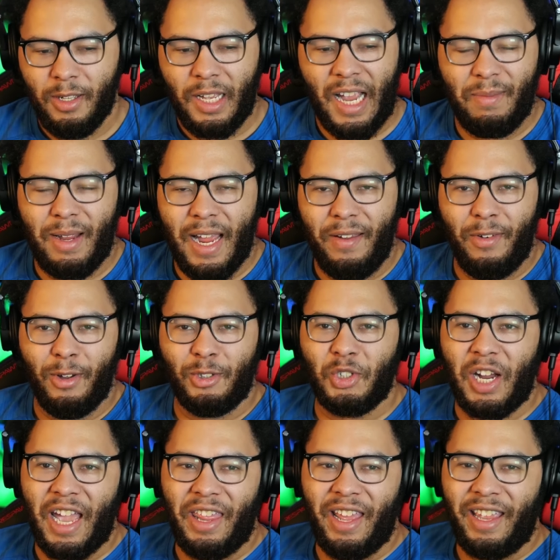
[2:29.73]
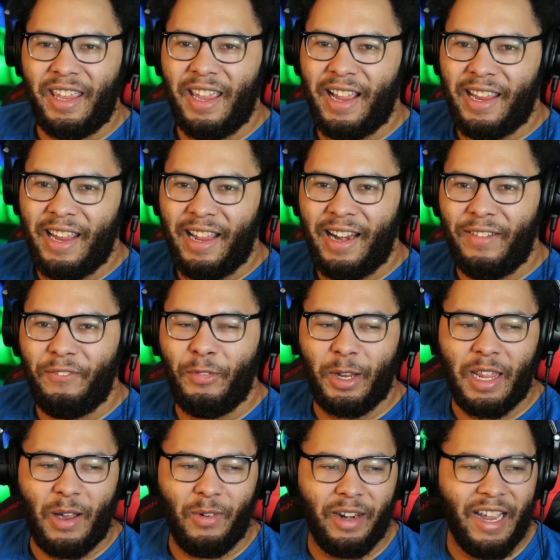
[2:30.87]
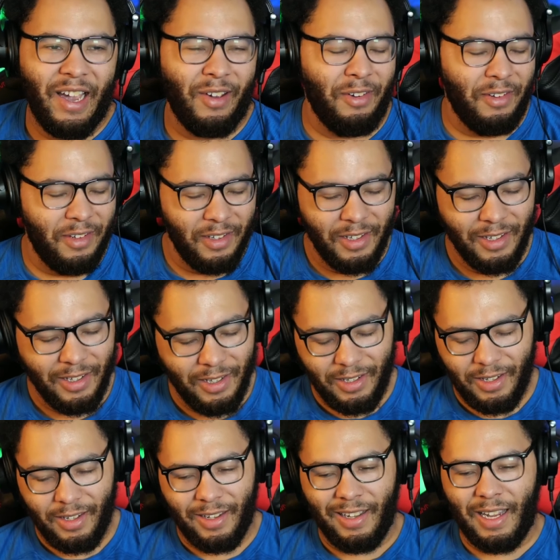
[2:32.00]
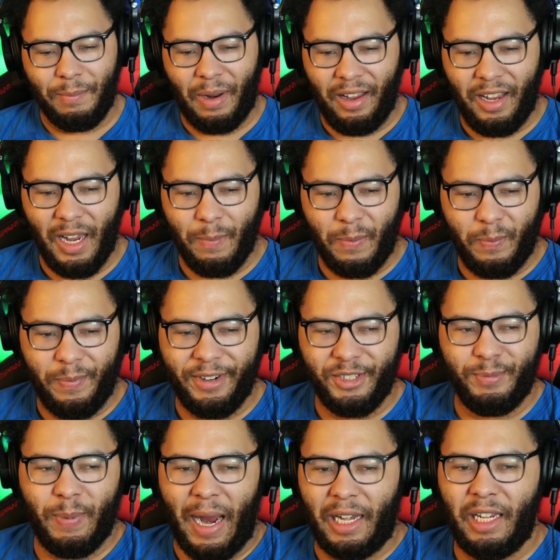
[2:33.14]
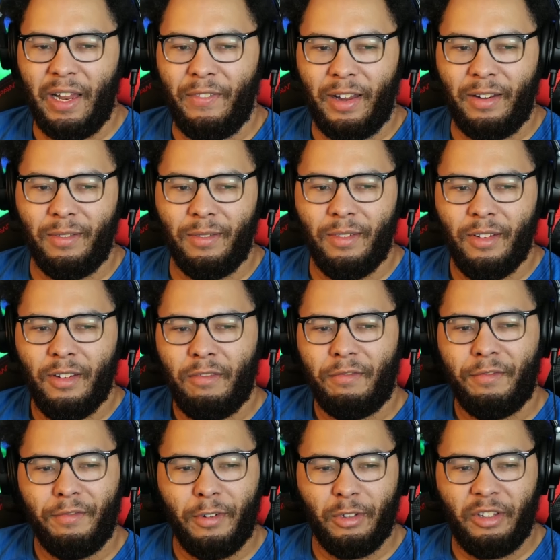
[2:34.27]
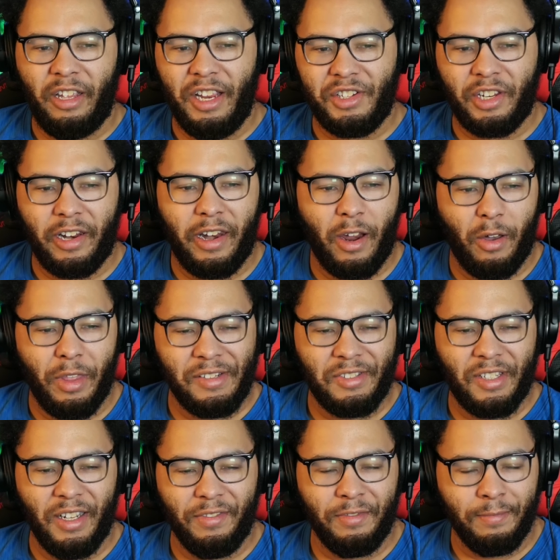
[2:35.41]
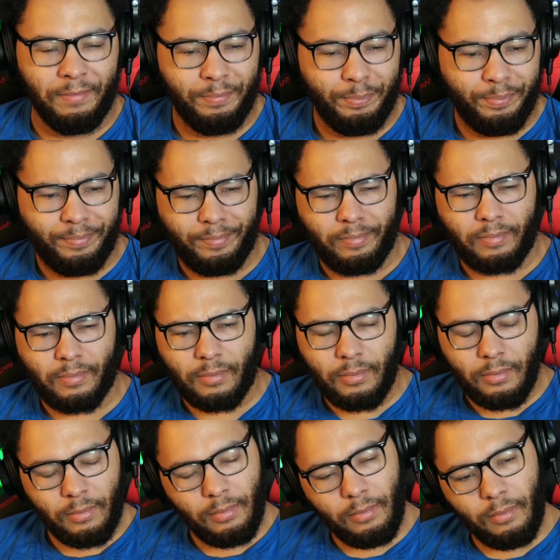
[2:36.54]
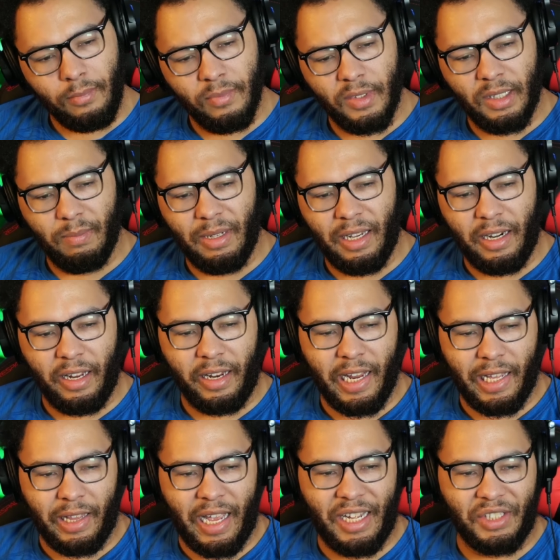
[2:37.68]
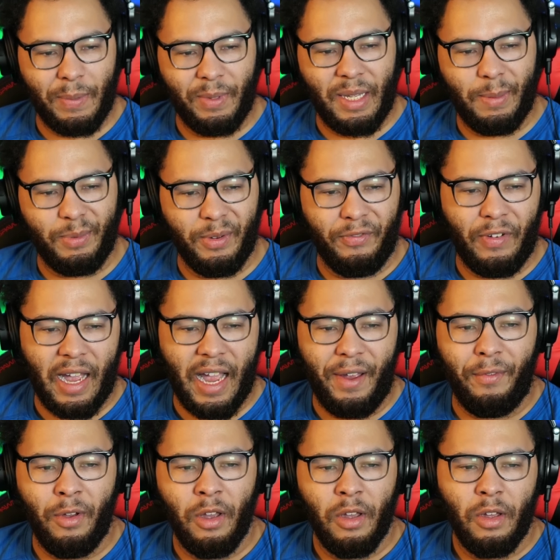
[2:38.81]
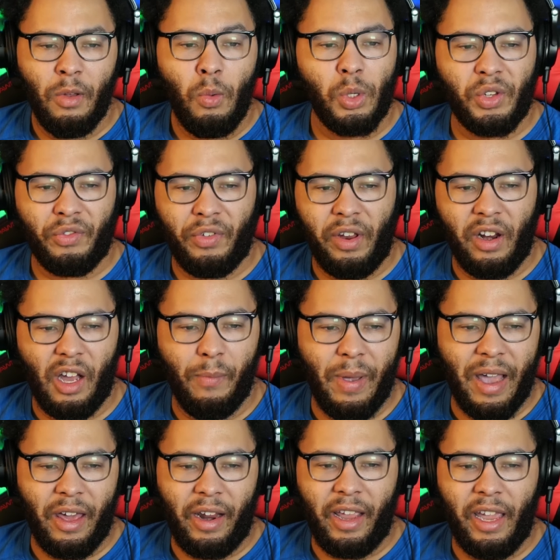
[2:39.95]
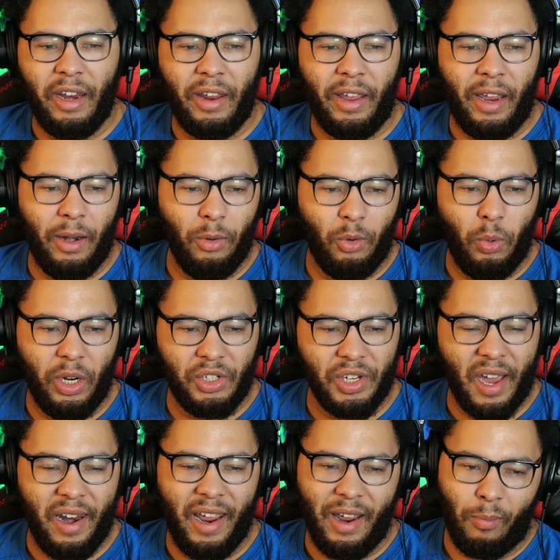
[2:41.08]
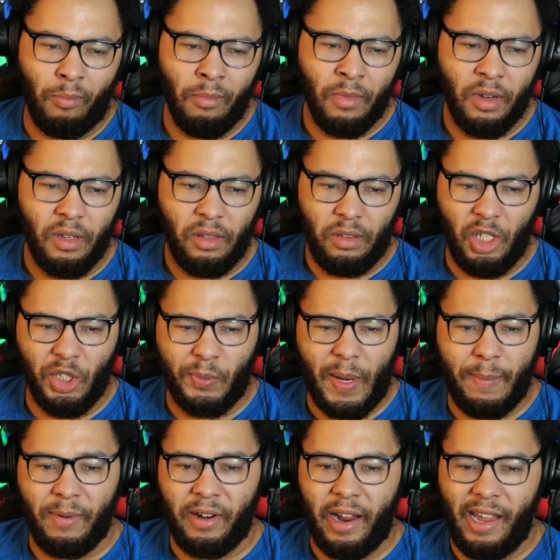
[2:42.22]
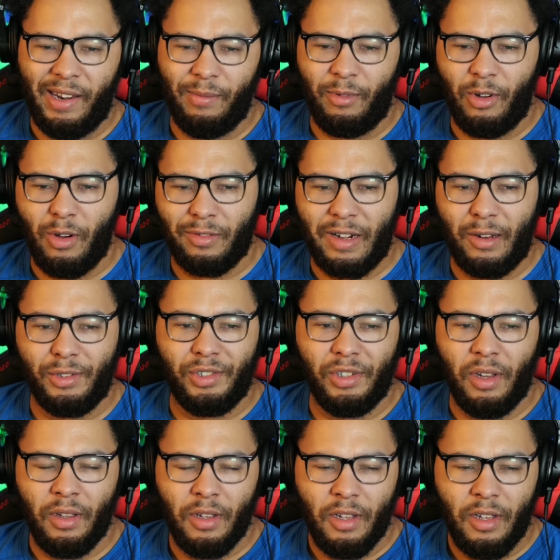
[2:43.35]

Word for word: I'm not even gonna try that. Okay, I cannot figure that one out. I'm not good perspective and rotation and all that stuff. But uh, yeah, last time with episode five, which is read all about Ed and quick shot Ed, newspaper and going around